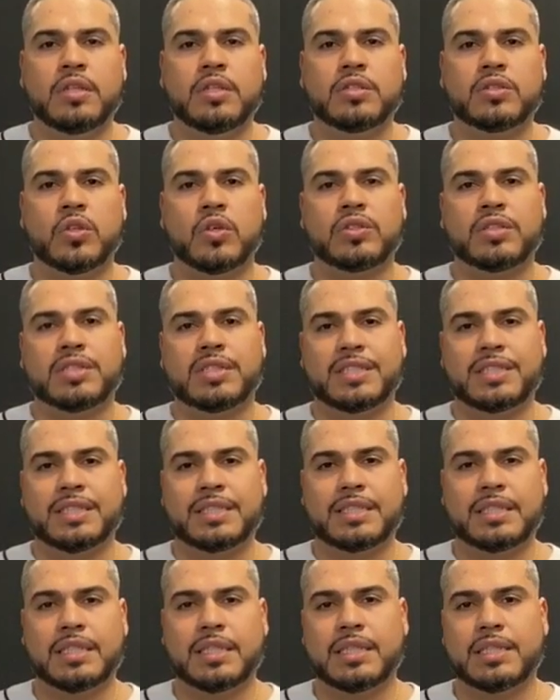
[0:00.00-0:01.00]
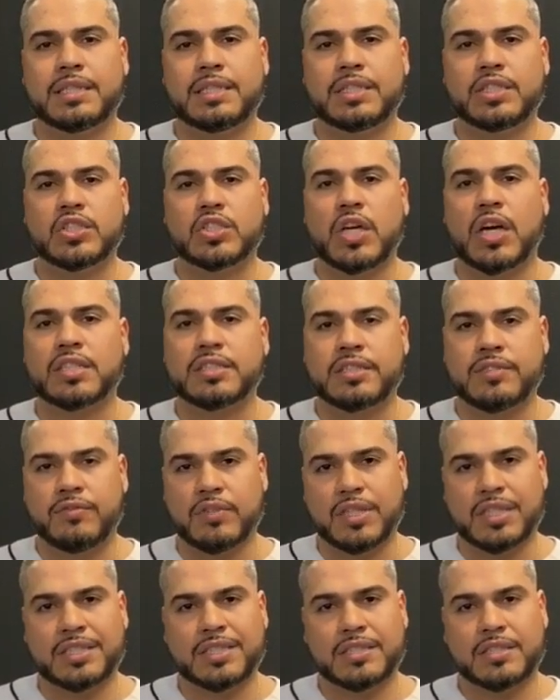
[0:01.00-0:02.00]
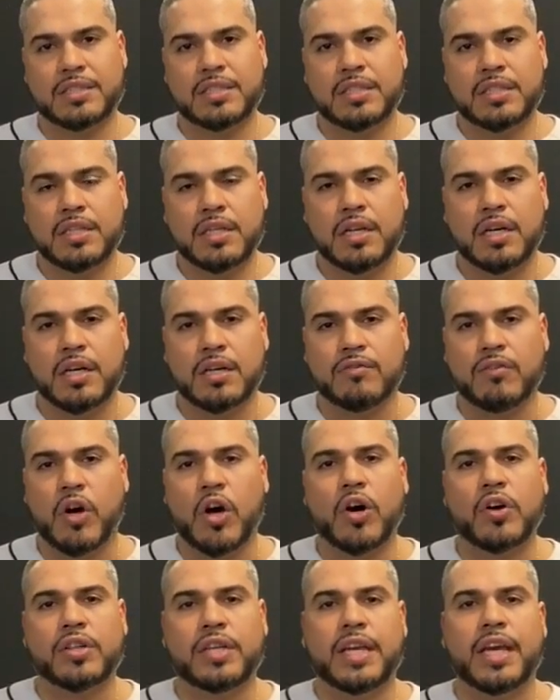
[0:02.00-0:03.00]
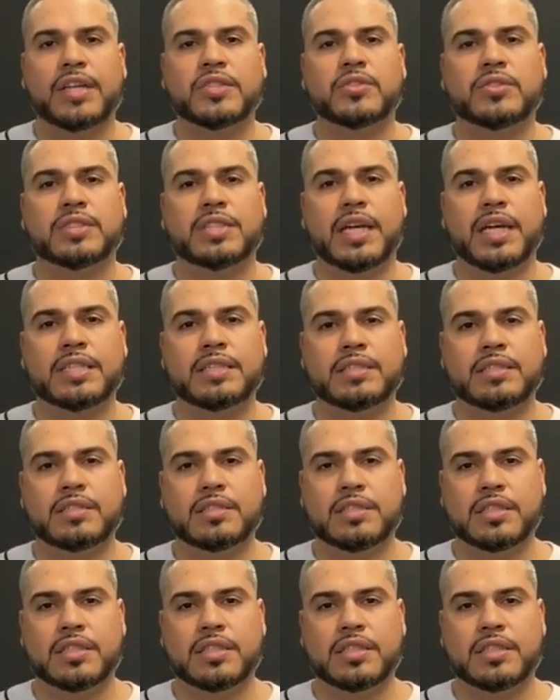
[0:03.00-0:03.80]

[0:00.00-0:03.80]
So this isn't an exhaustive list of all the exercises.